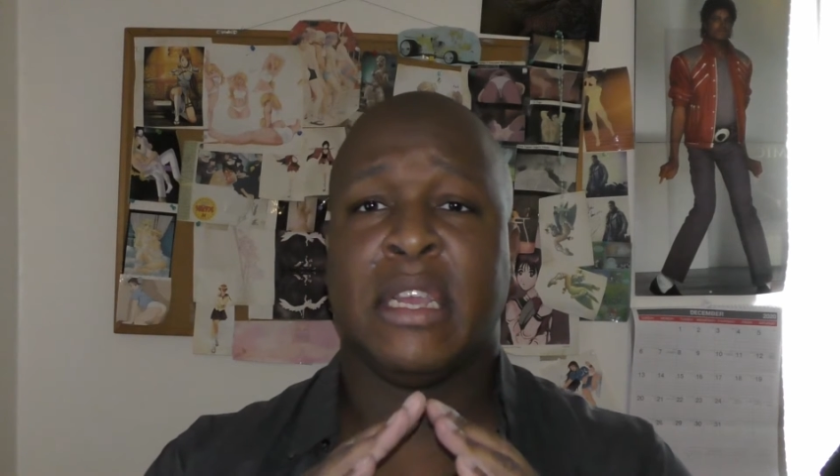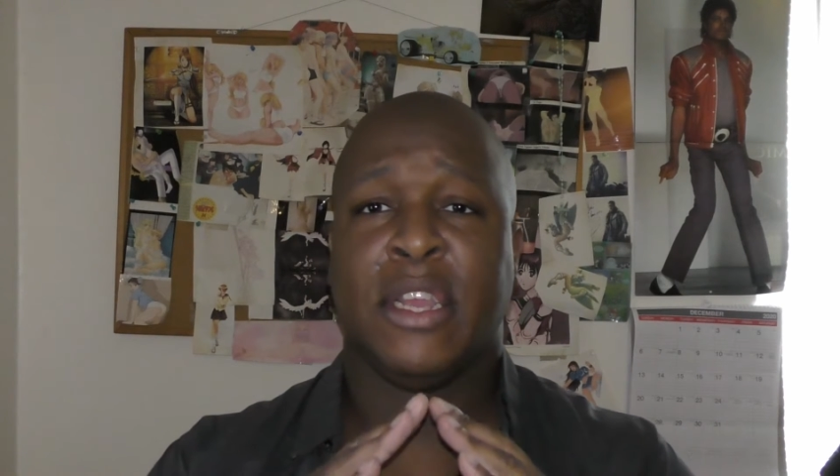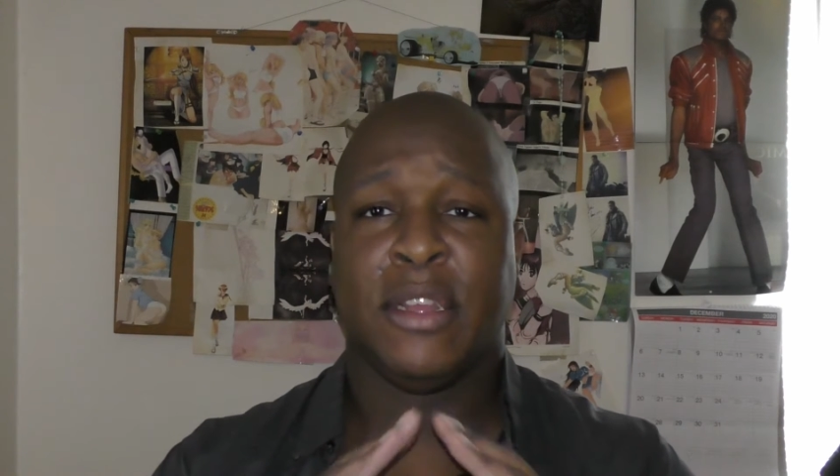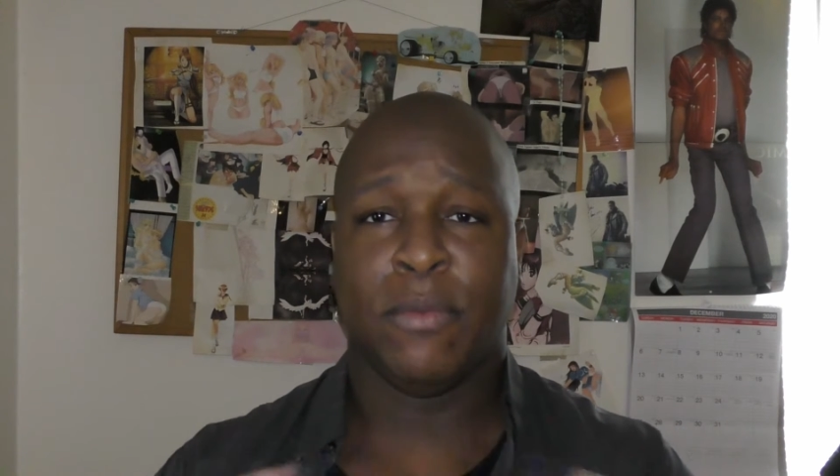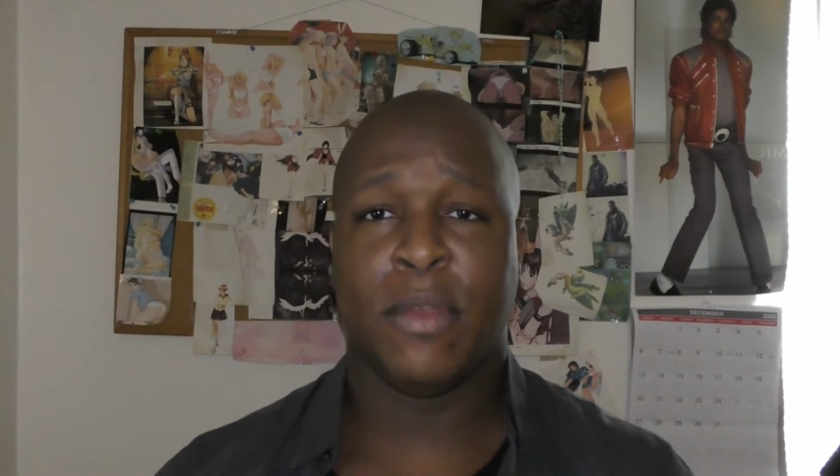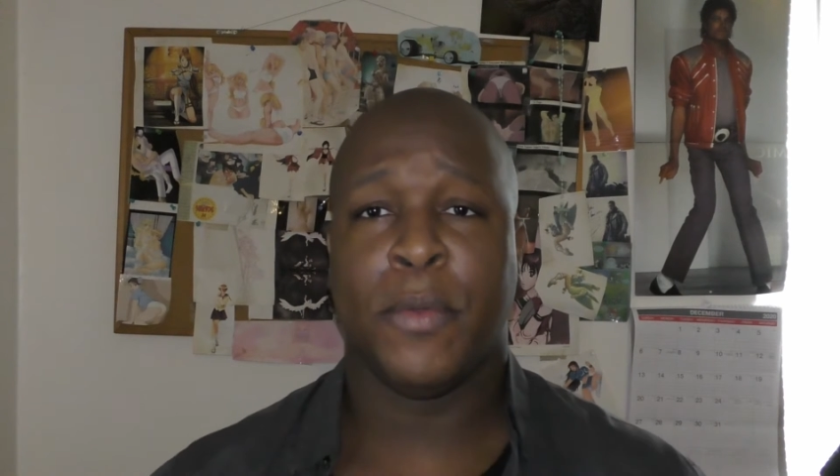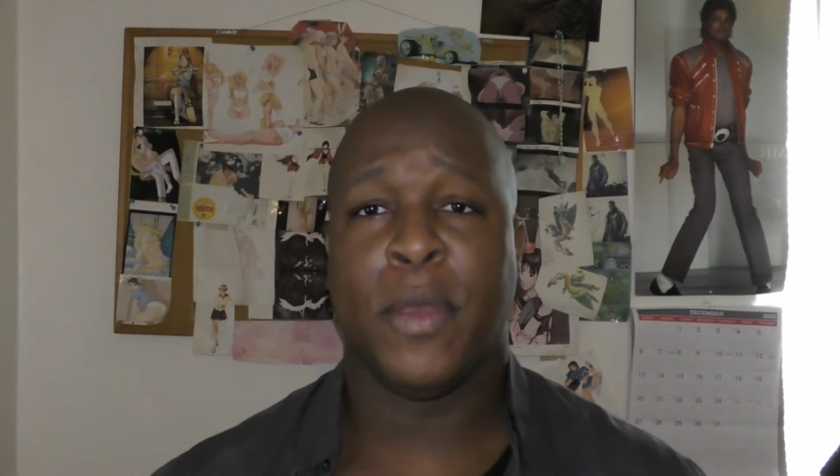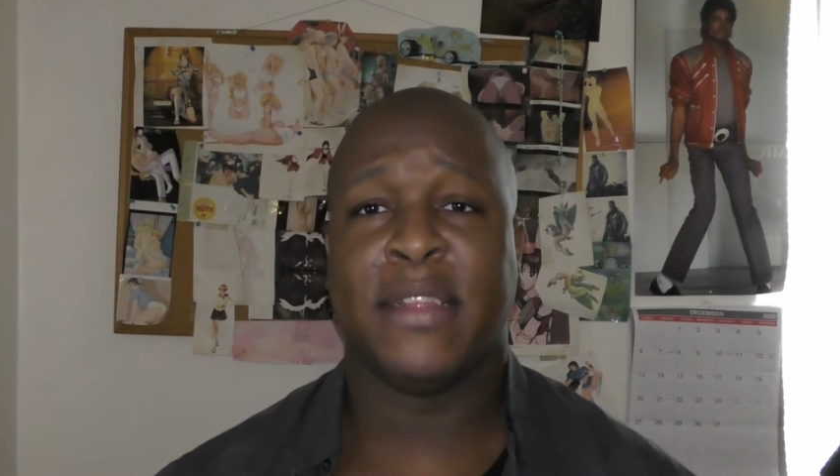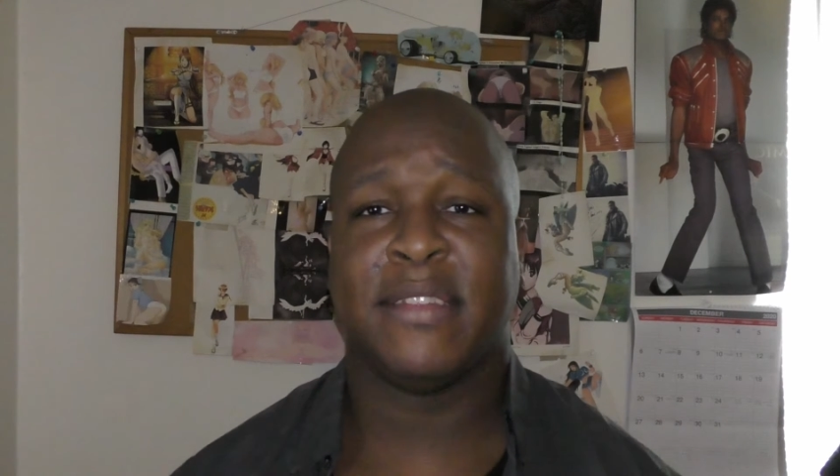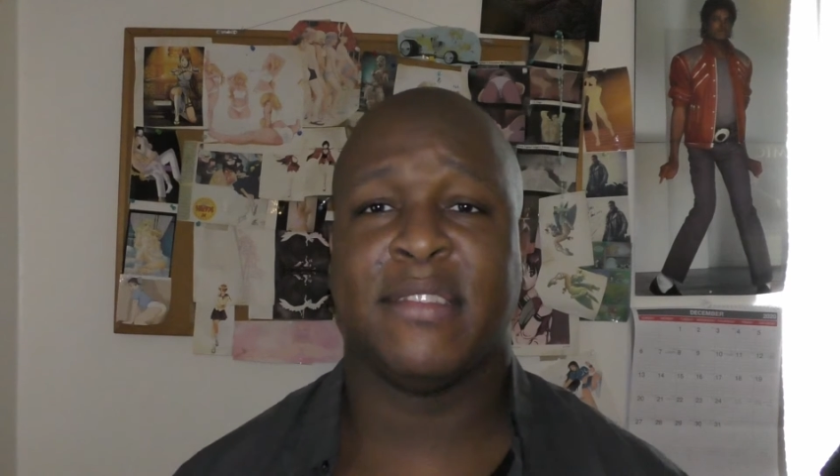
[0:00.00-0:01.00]
If you
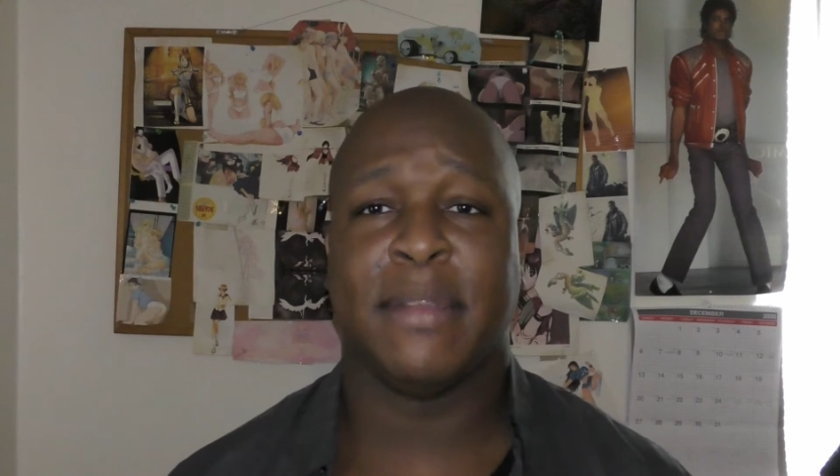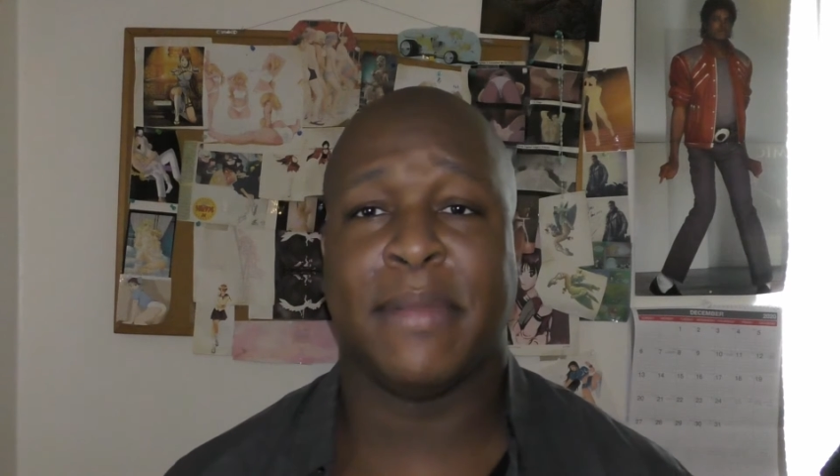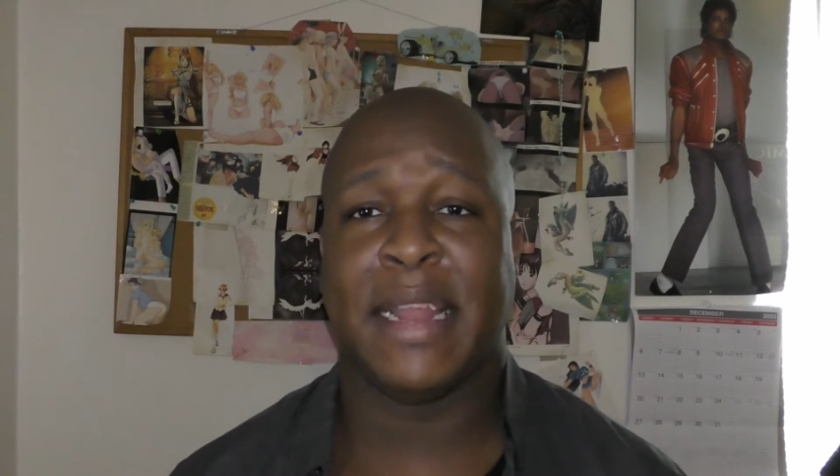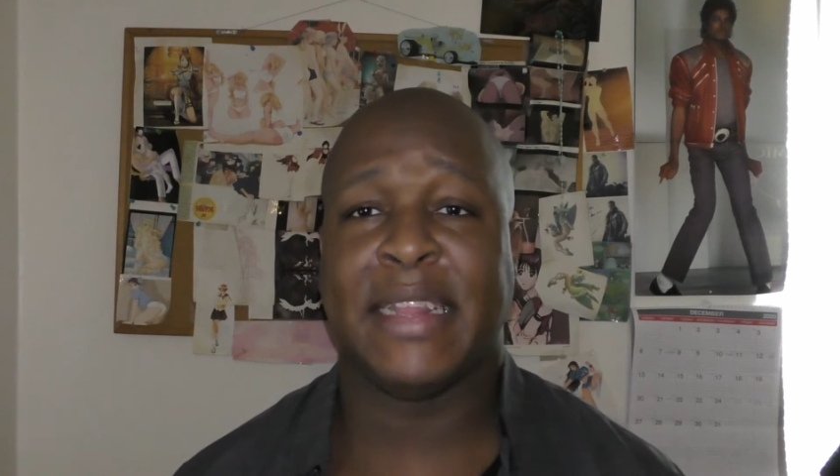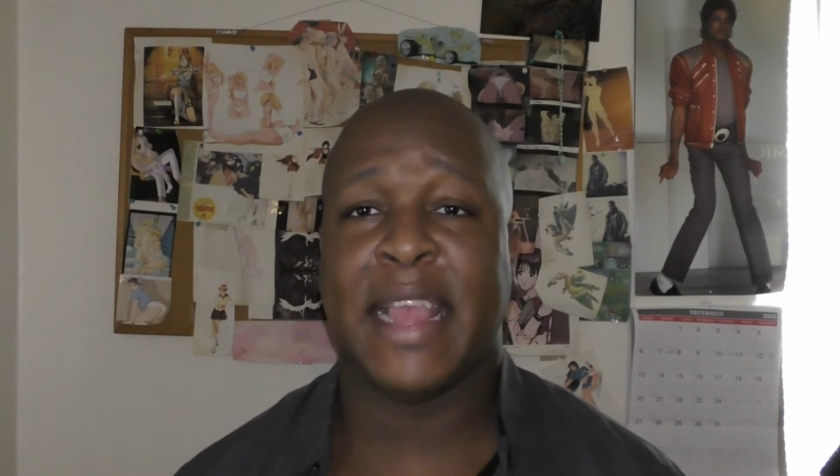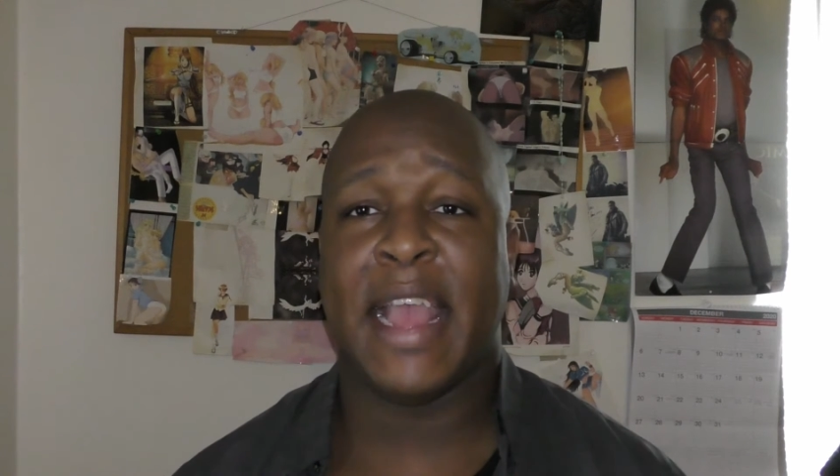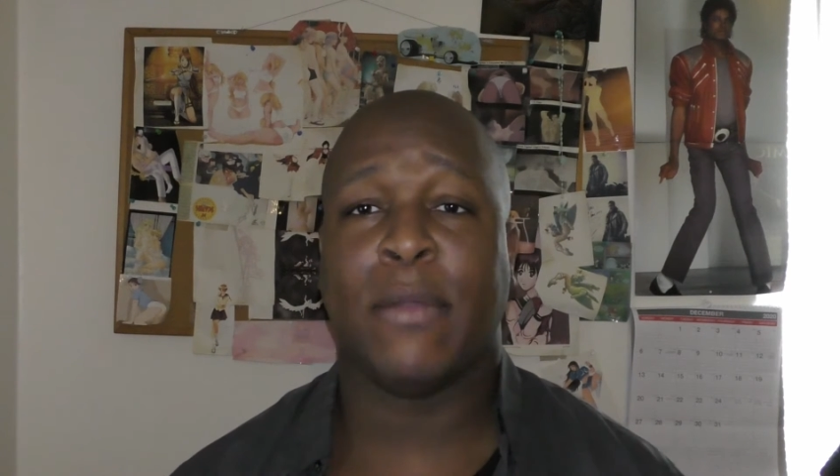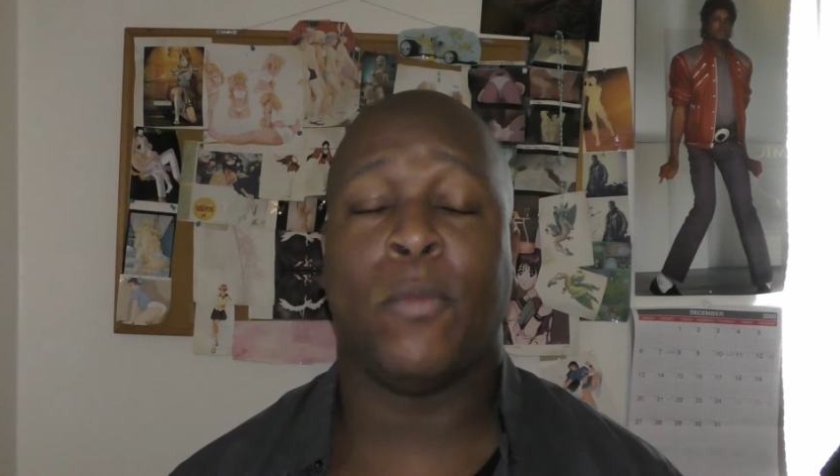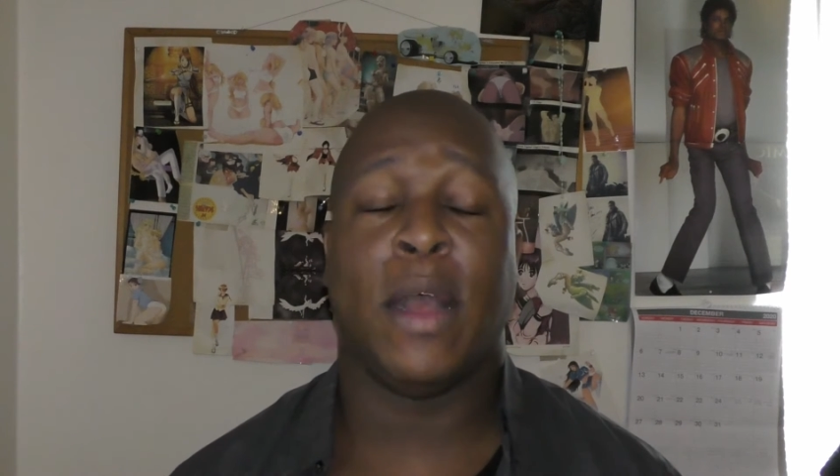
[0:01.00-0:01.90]
want something like that,